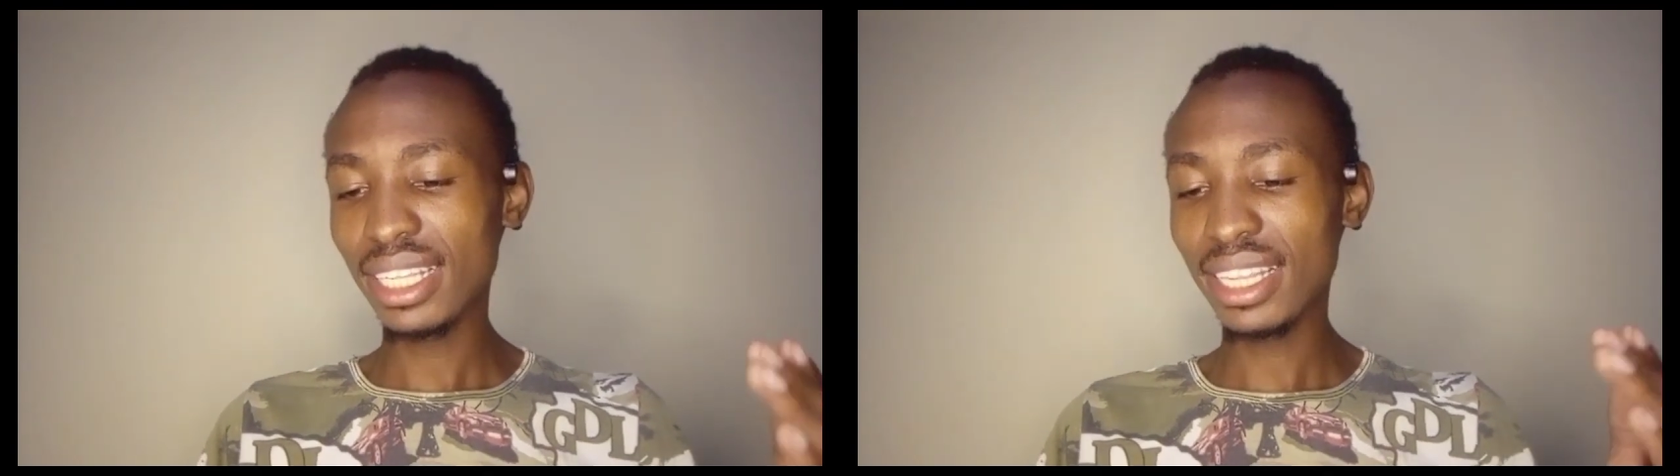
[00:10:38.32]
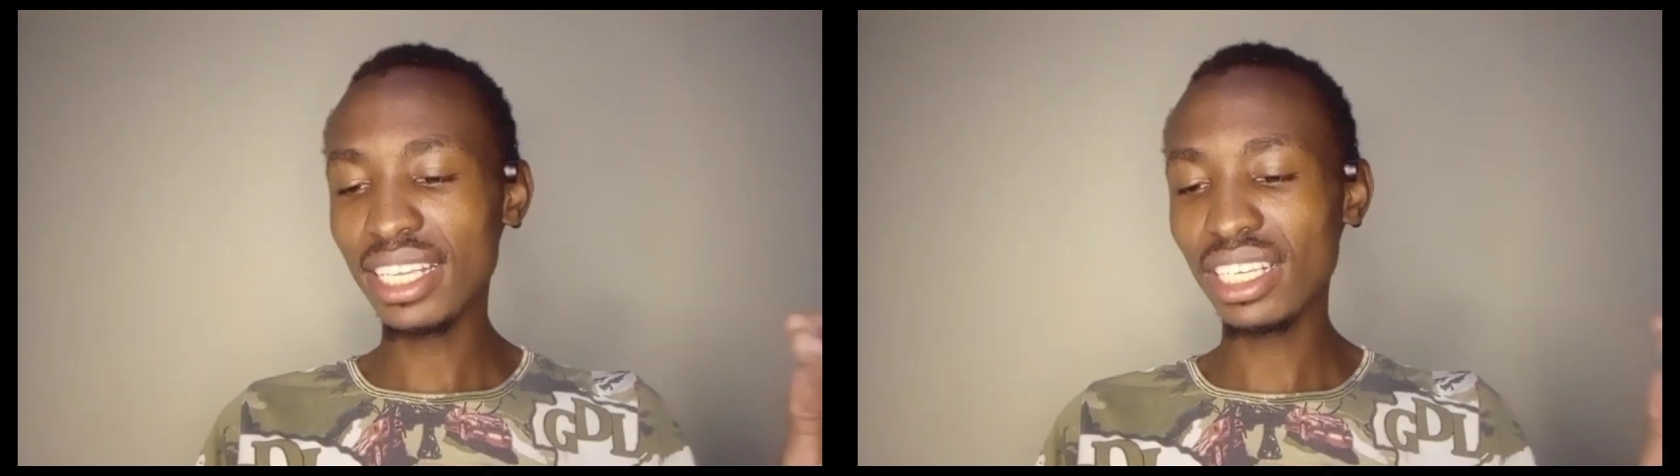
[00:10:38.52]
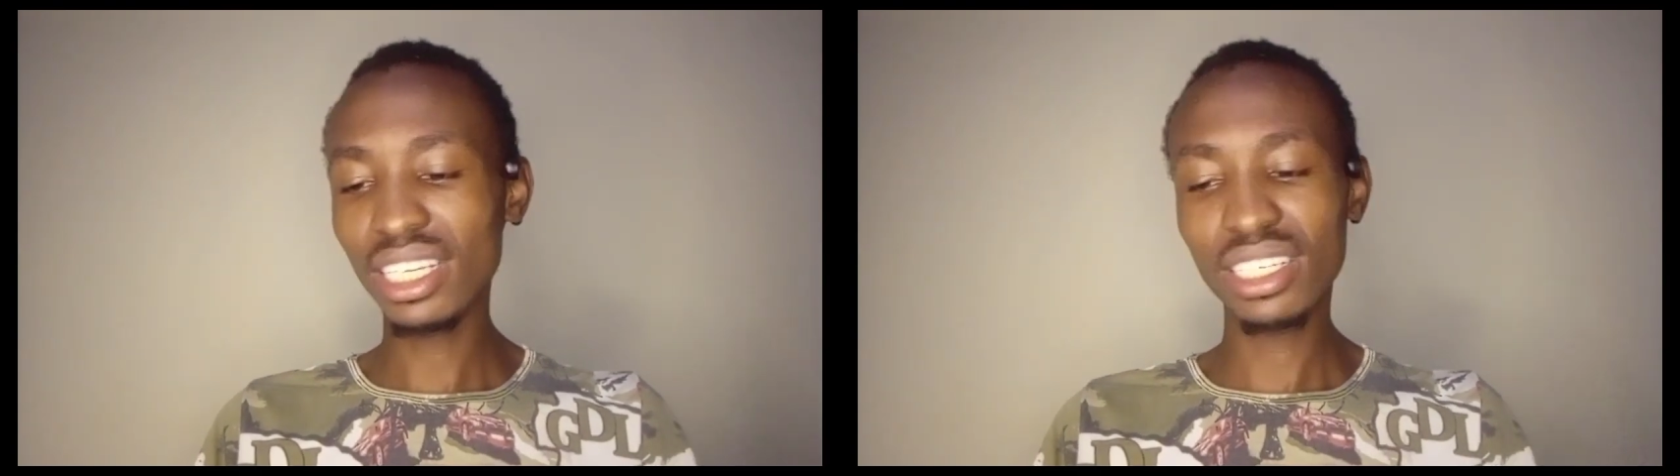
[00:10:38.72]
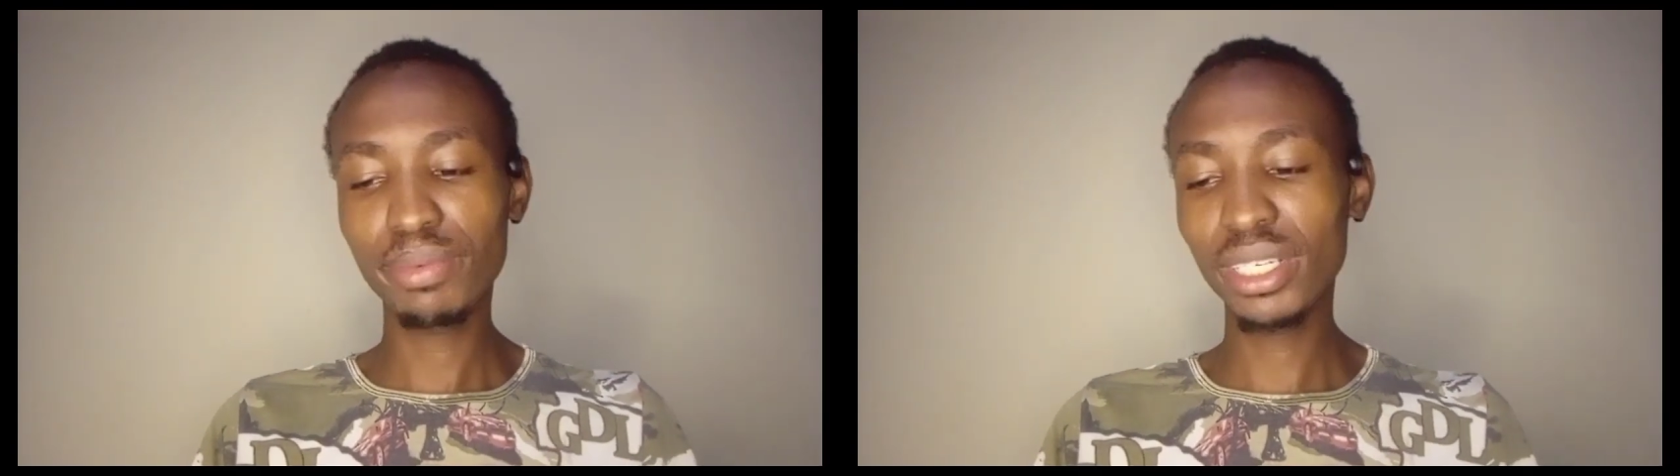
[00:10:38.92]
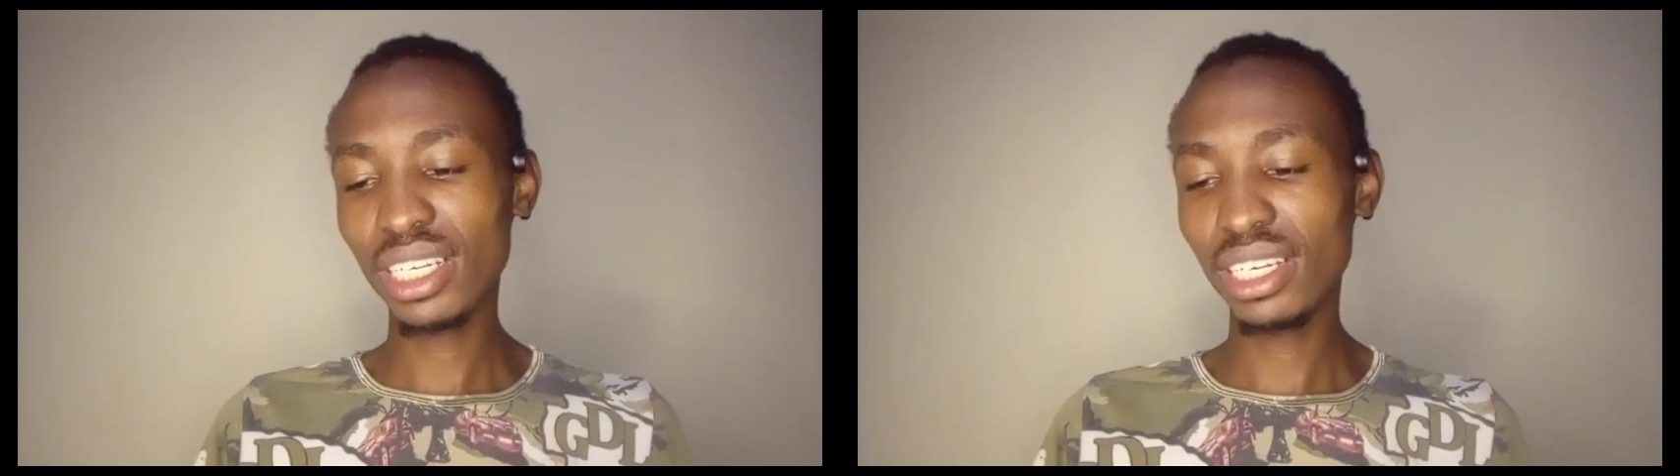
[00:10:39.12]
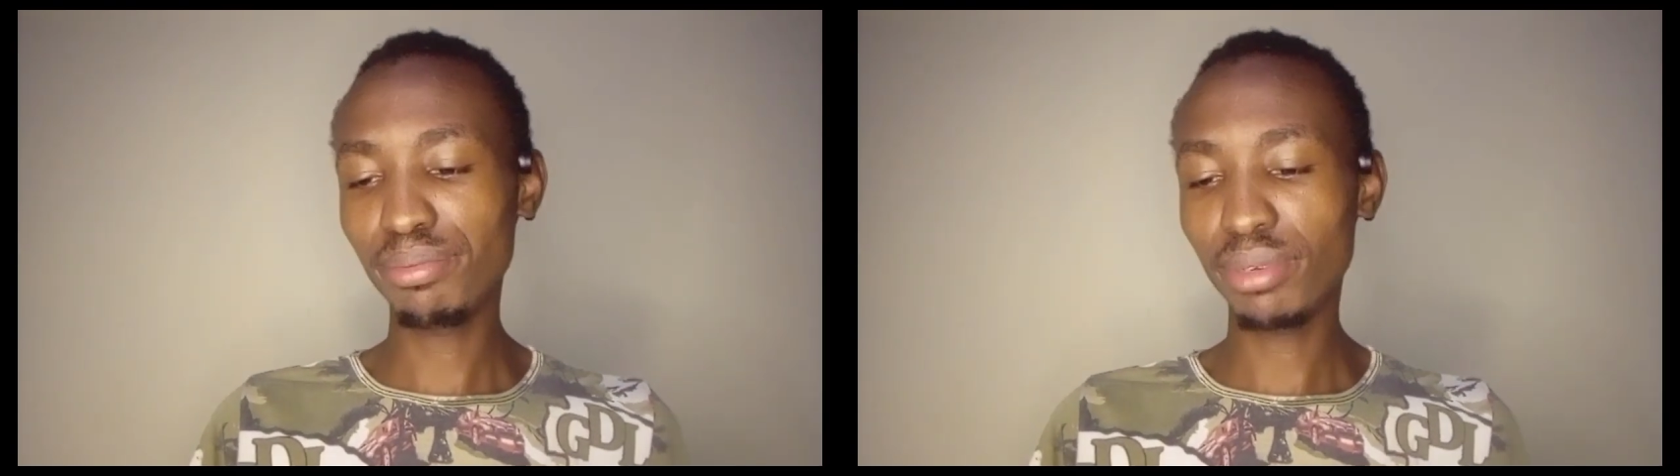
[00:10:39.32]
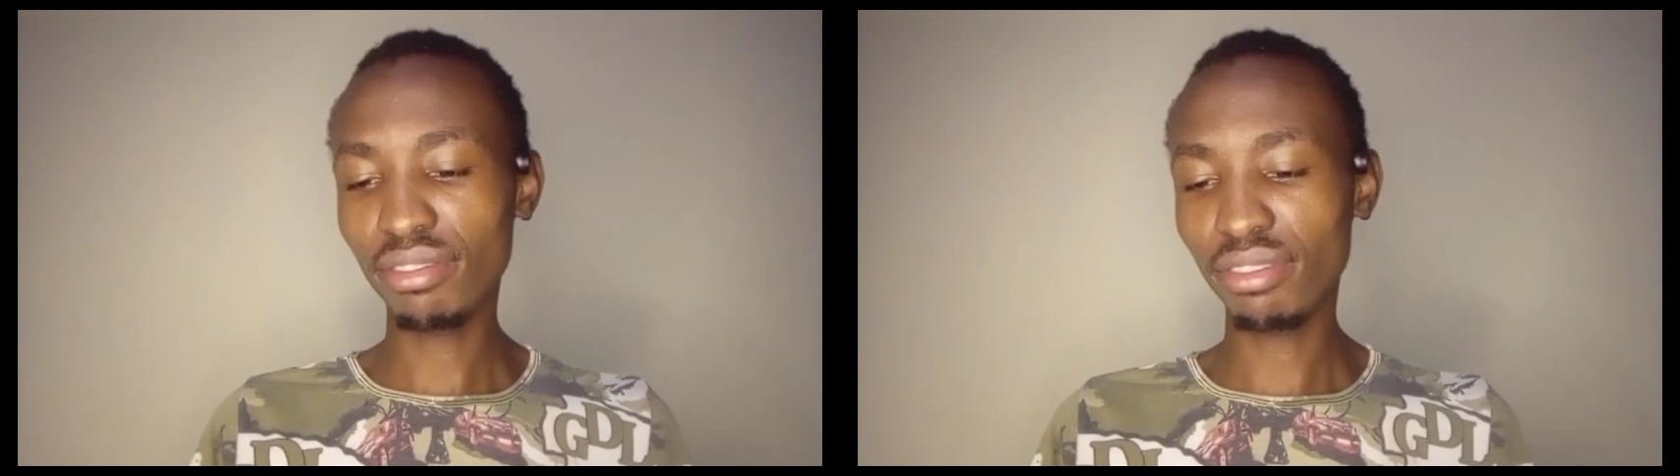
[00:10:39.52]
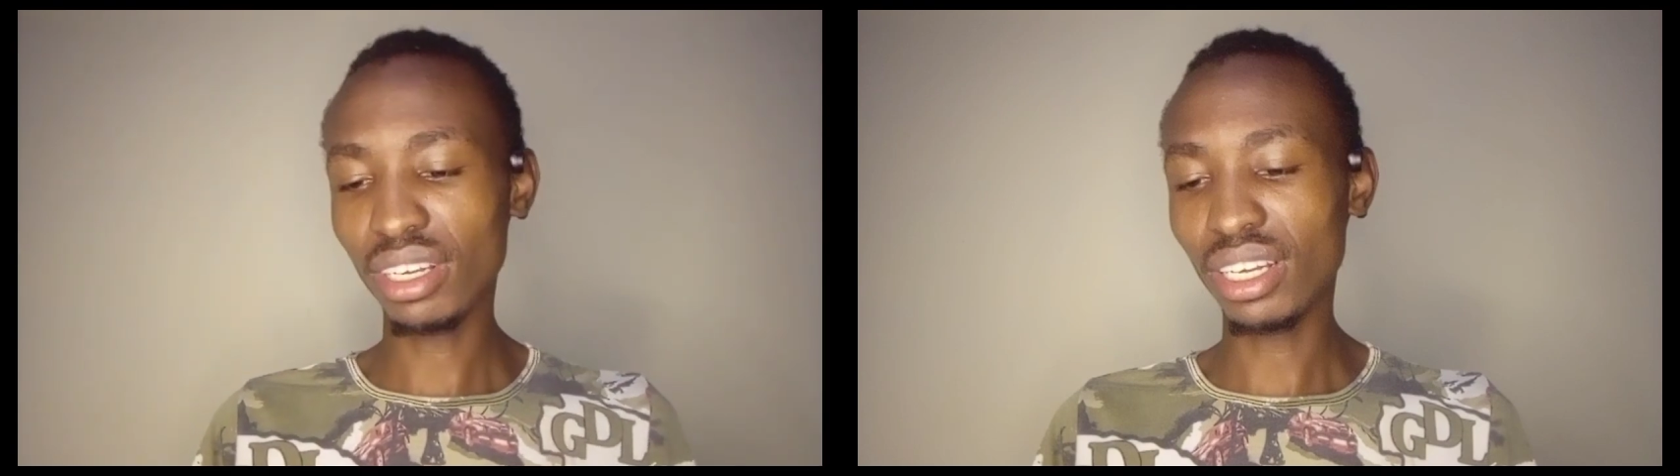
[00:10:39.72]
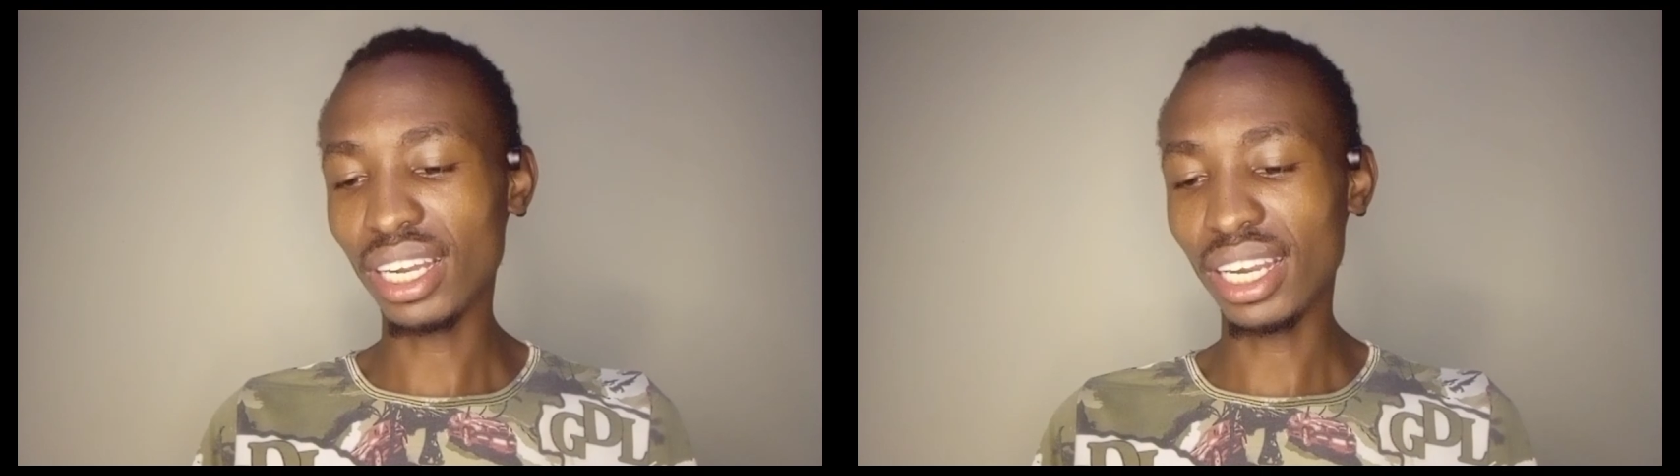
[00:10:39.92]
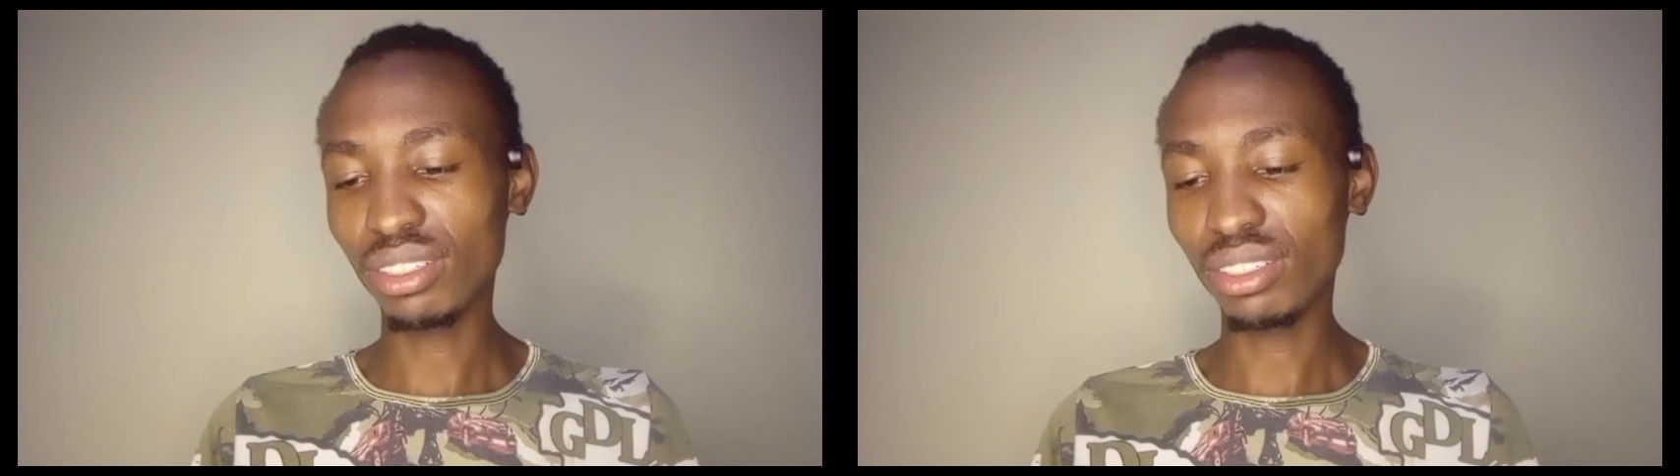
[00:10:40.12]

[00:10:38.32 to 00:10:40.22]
they especially prefer